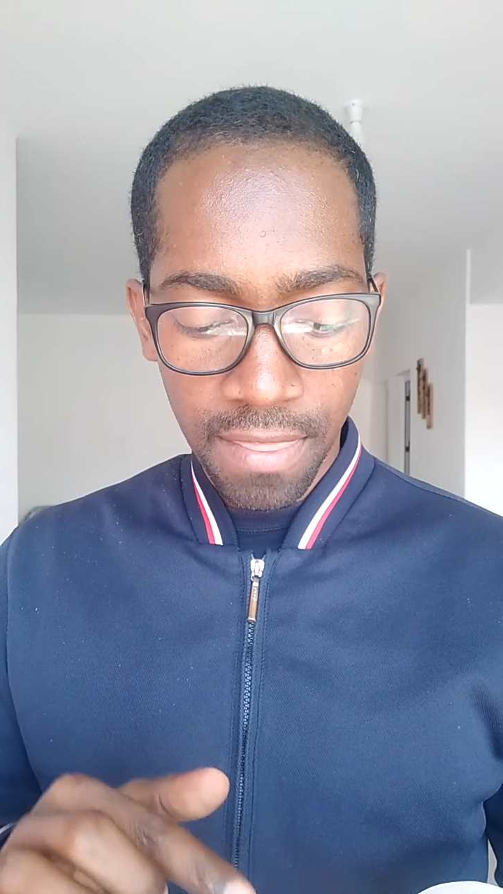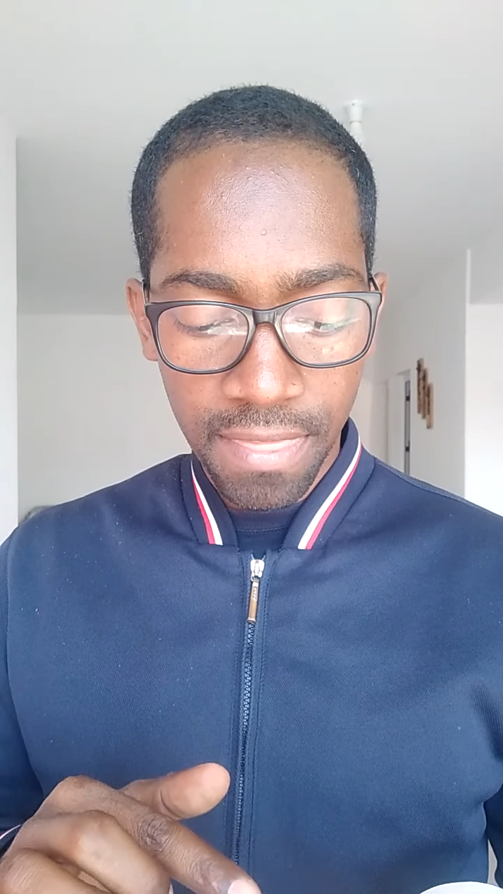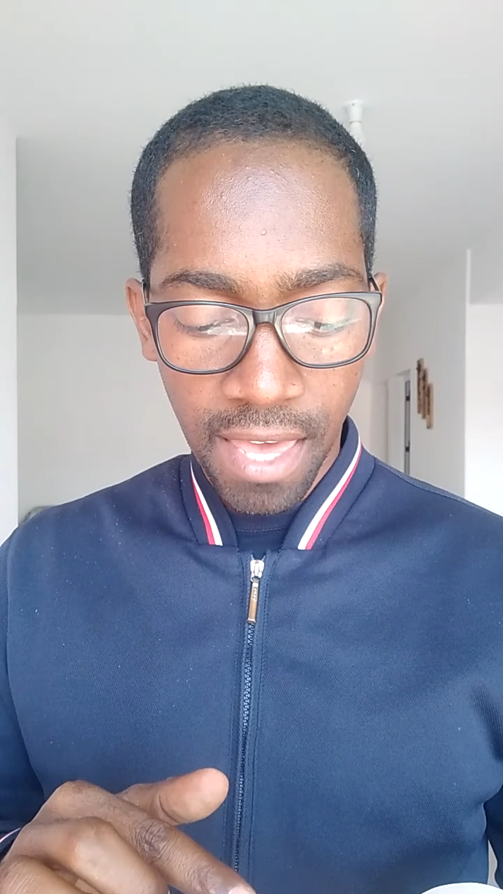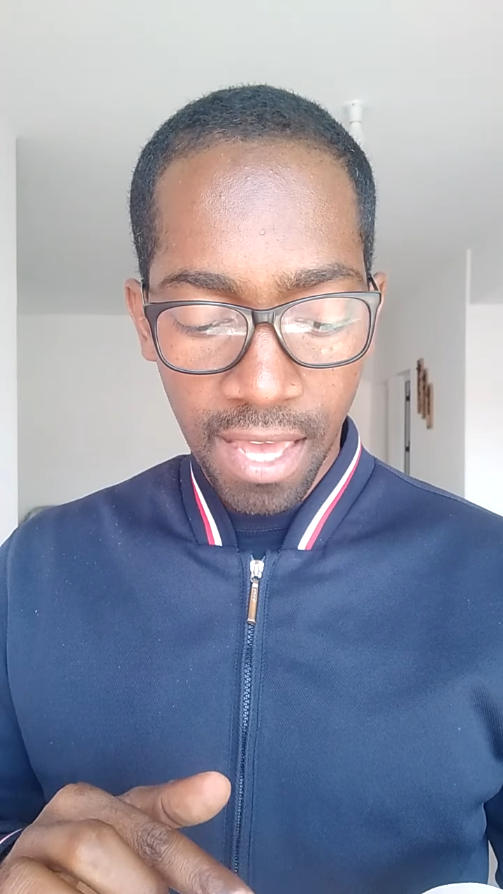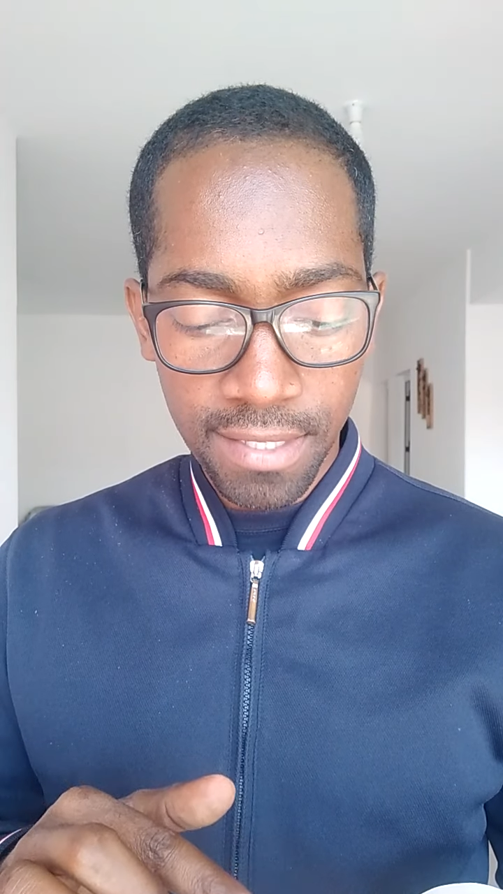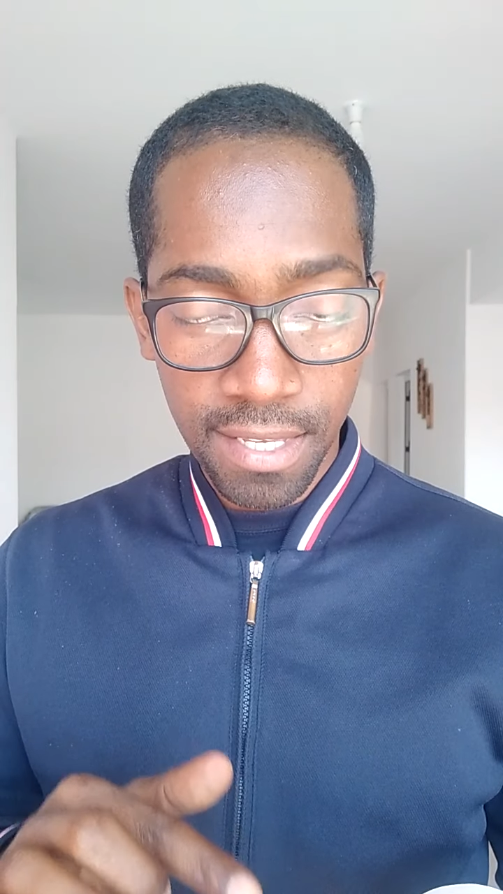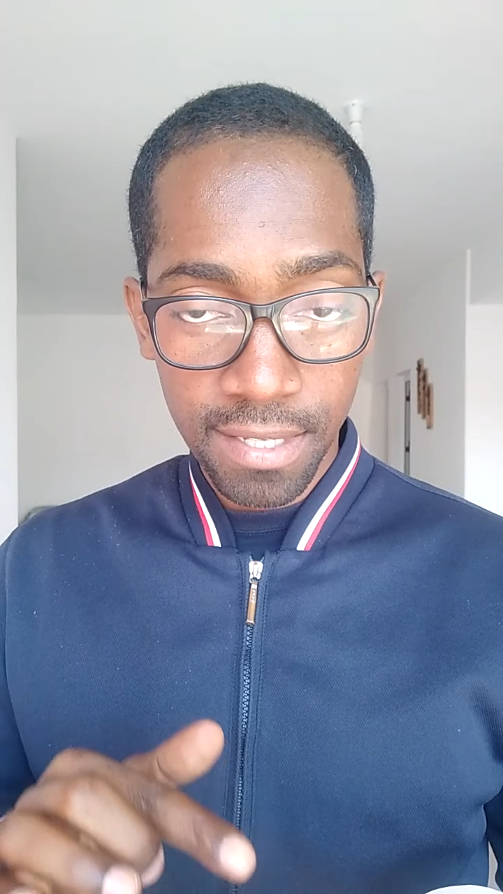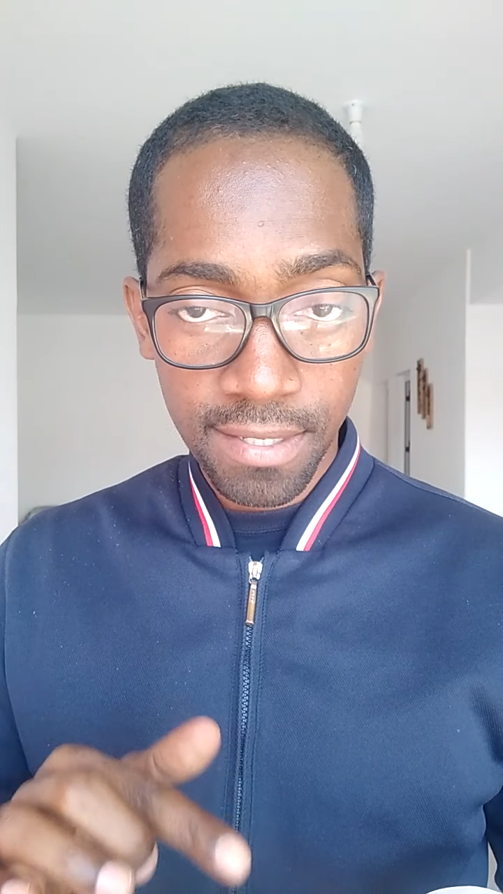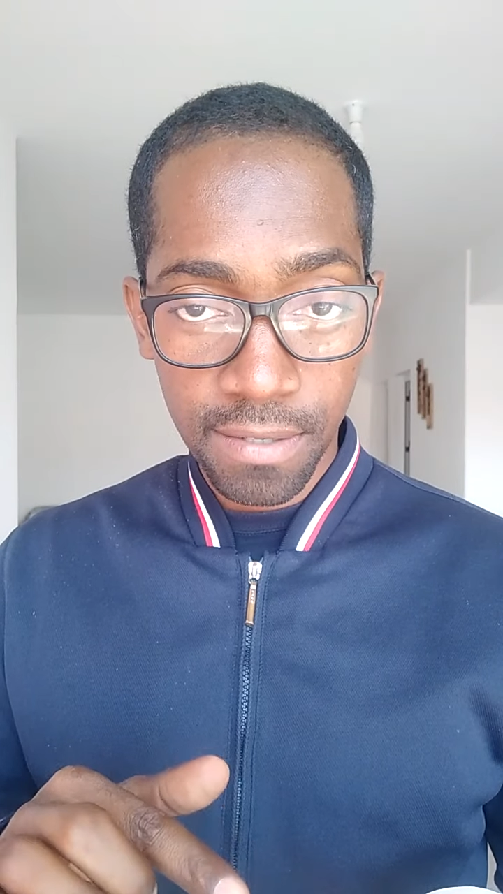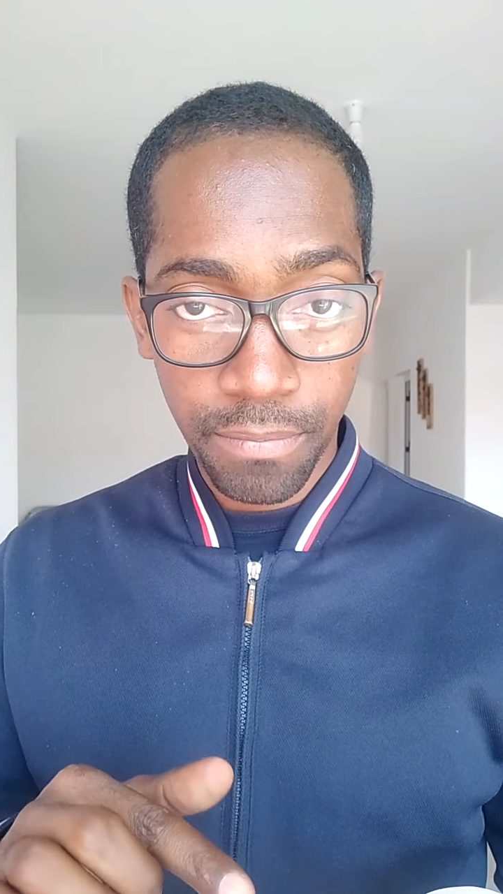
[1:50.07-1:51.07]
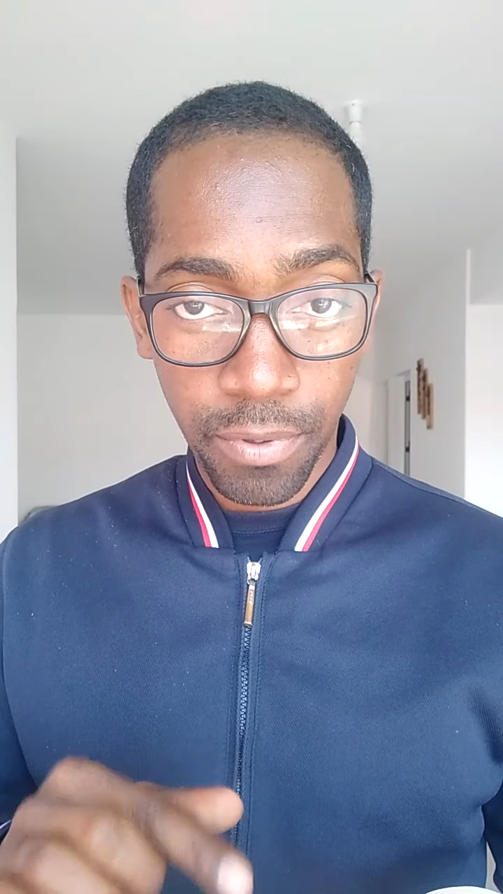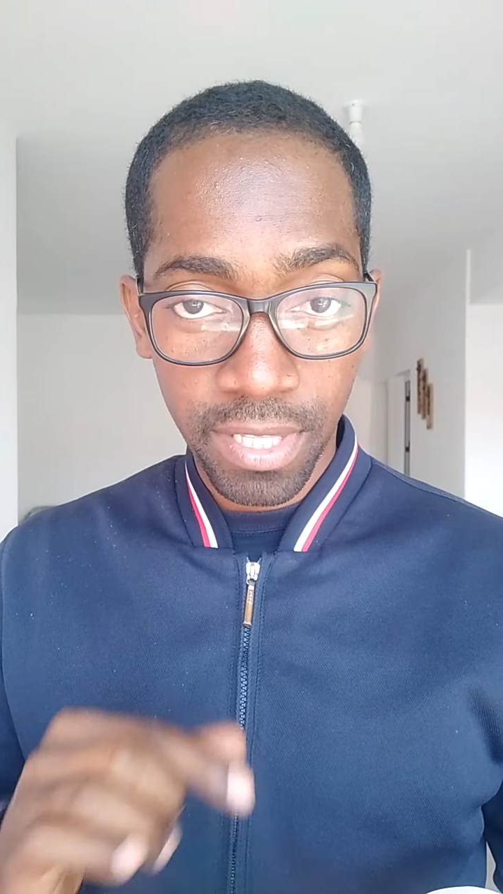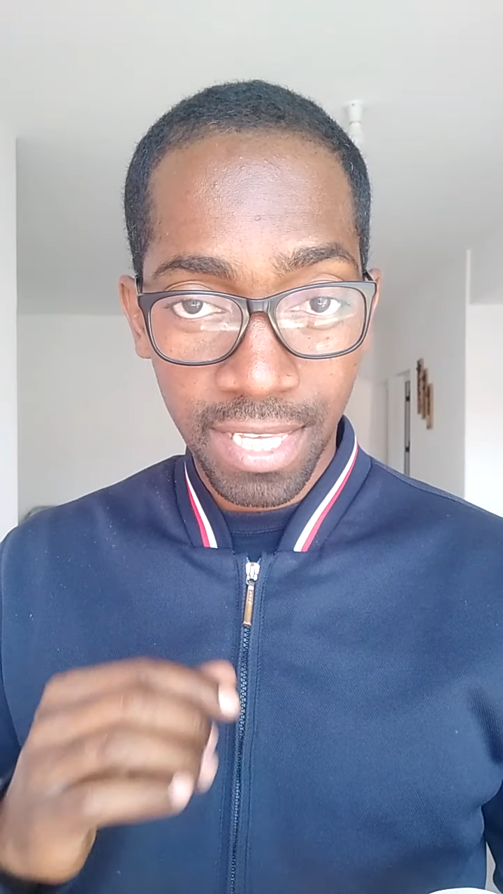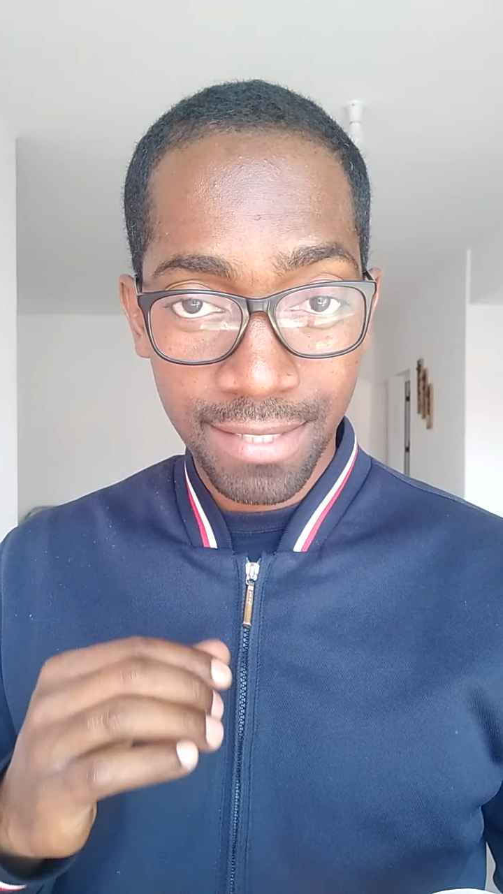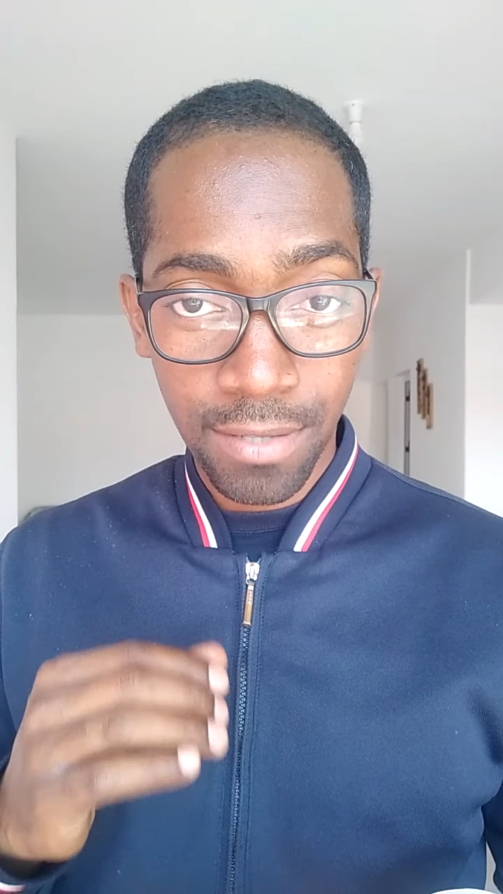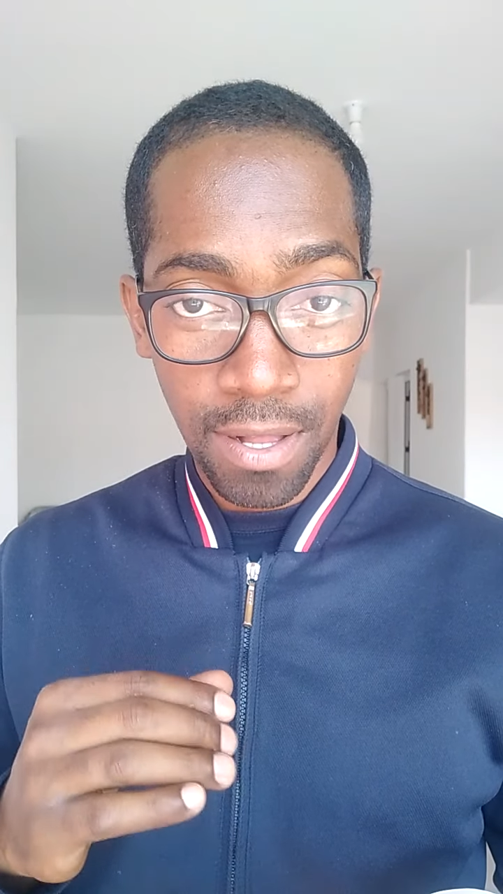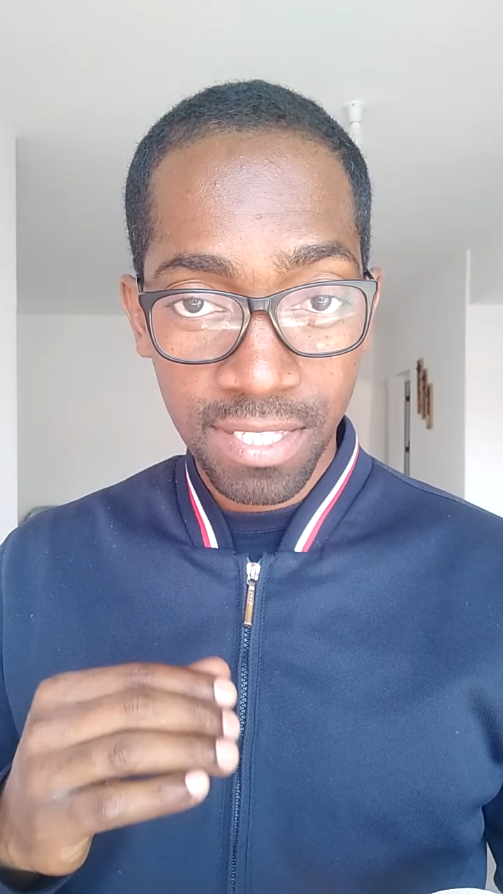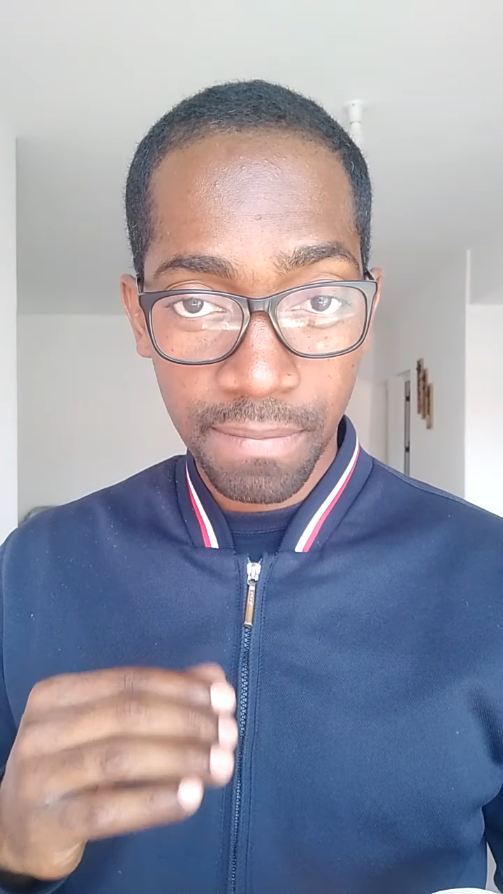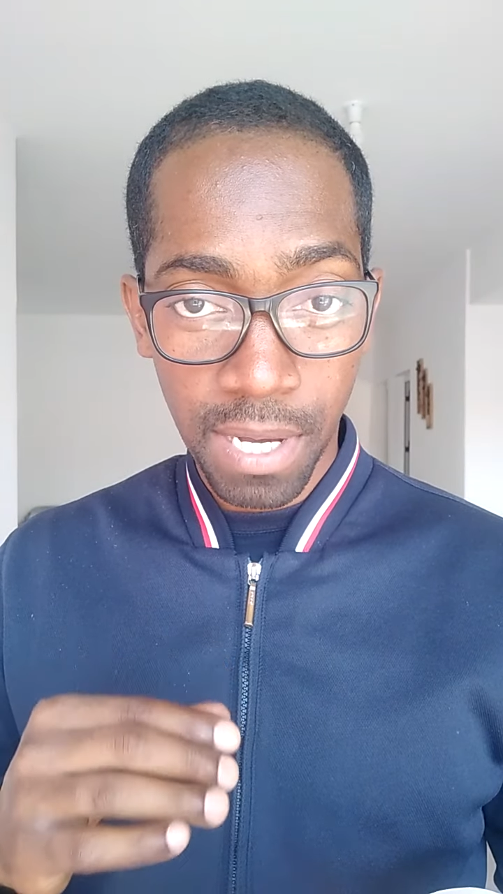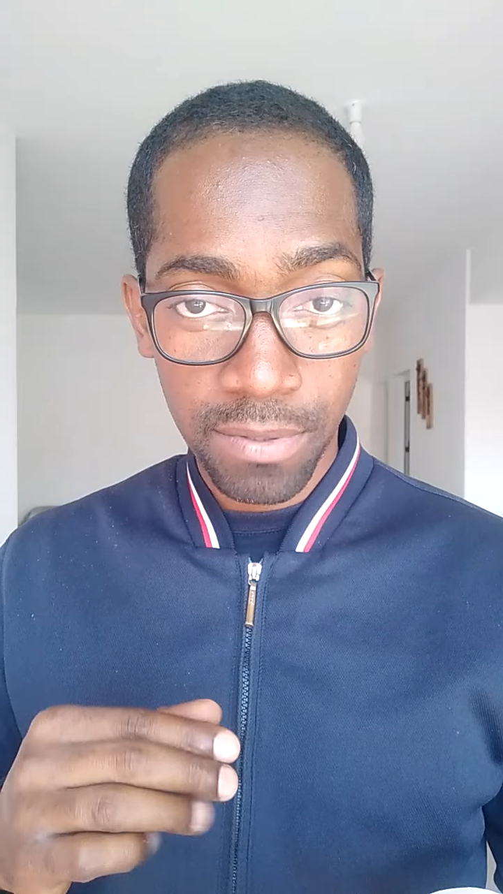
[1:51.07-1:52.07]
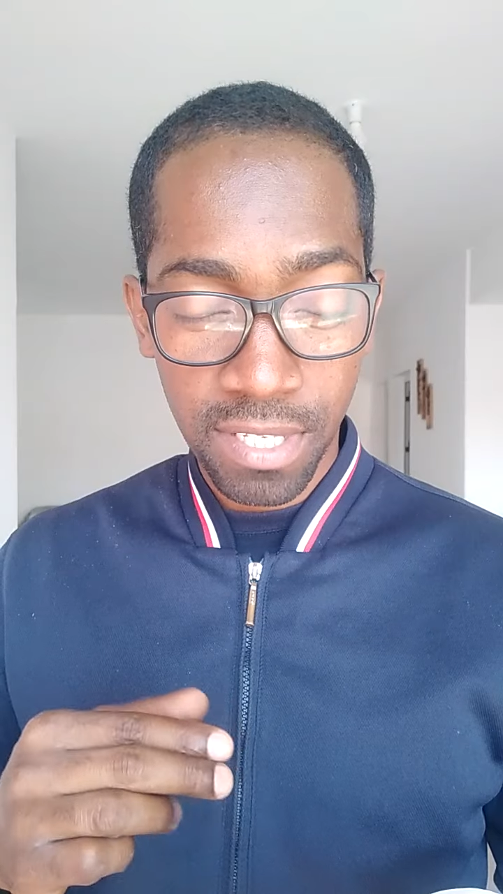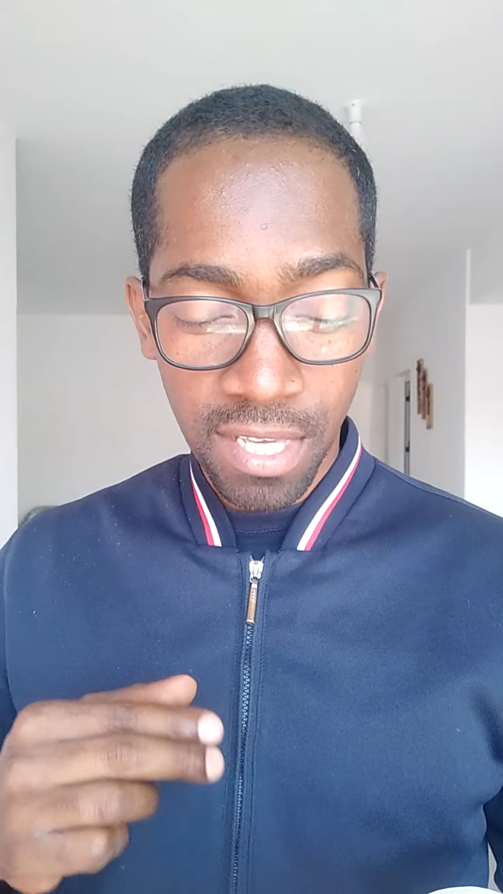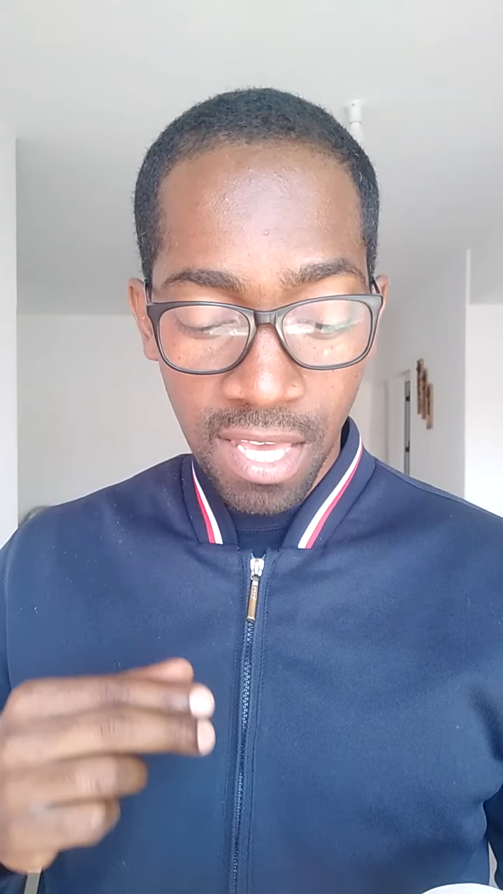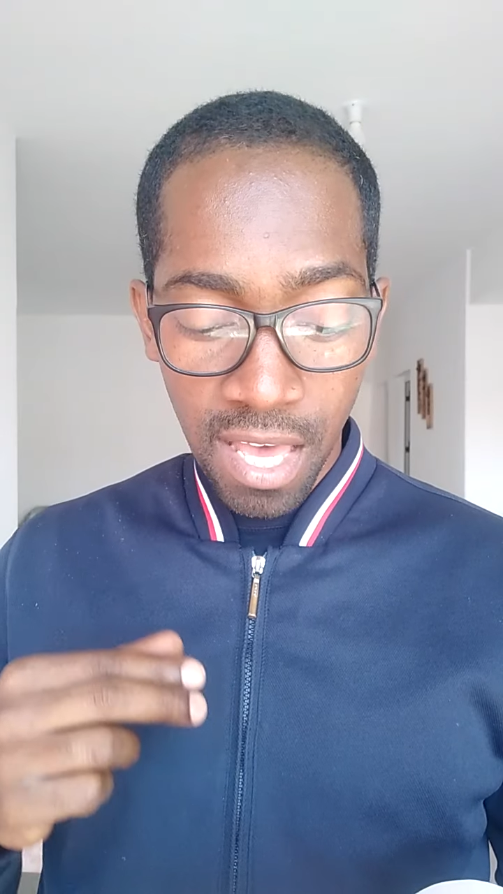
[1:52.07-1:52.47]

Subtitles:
that at some point it talks about